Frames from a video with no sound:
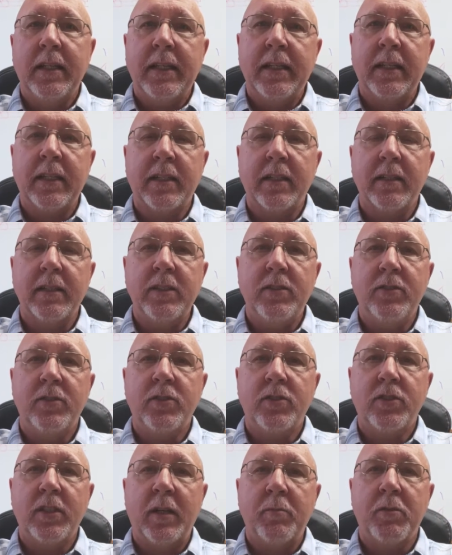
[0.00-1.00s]
And in
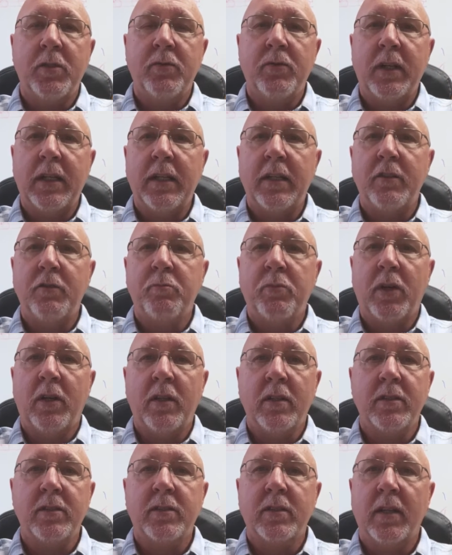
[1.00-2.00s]
Galatians chapter 5,
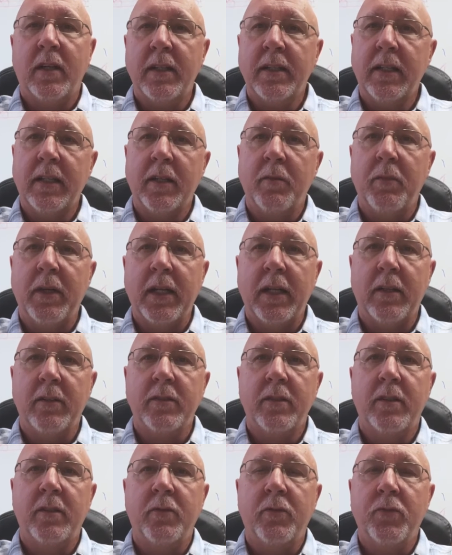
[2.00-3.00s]
Paul is talking about
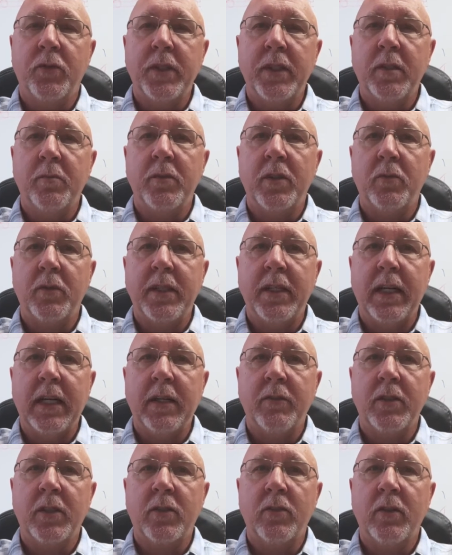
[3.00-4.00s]
the freedom that we
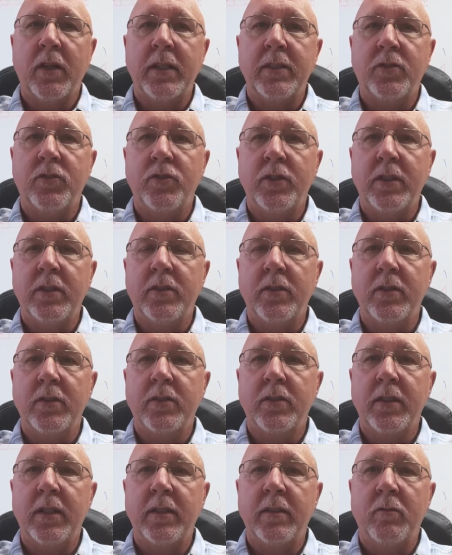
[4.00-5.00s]
have in Christ
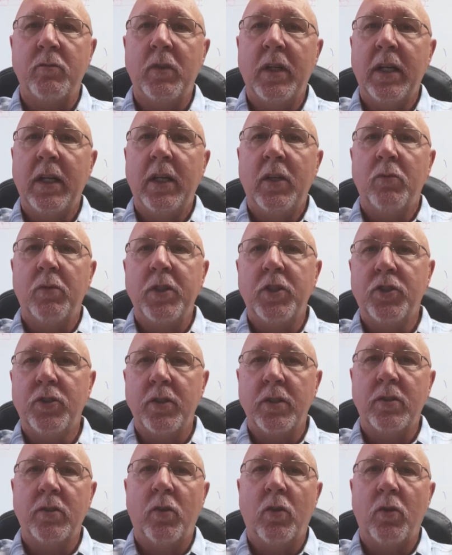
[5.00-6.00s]
Jesus, and we
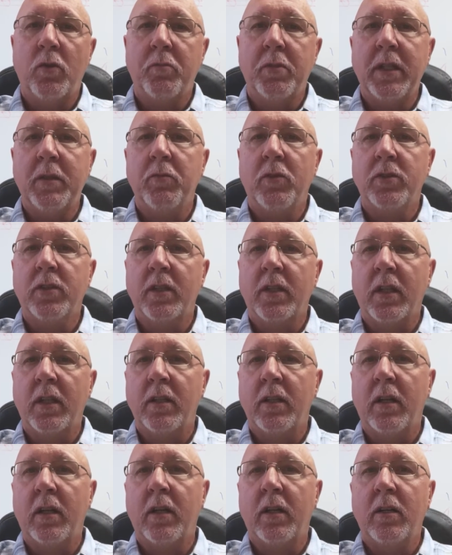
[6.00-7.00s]
shouldn't hold people to the
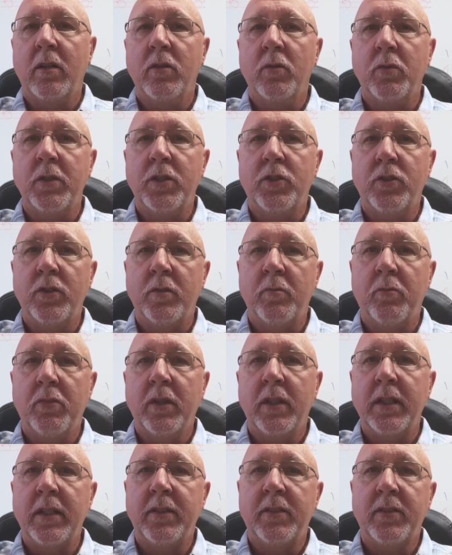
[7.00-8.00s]
law or we shouldn't
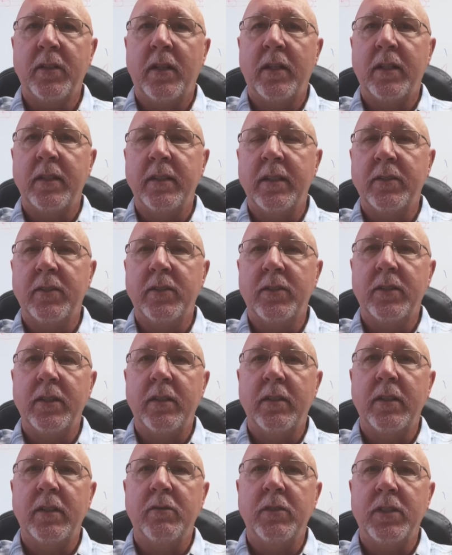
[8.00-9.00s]
place
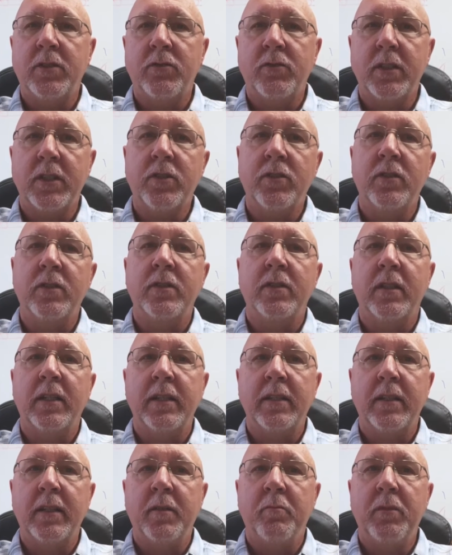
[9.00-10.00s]
unnecessary restrictions
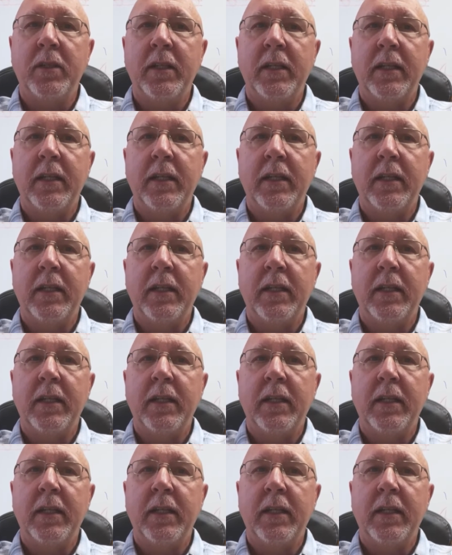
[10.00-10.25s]
on them.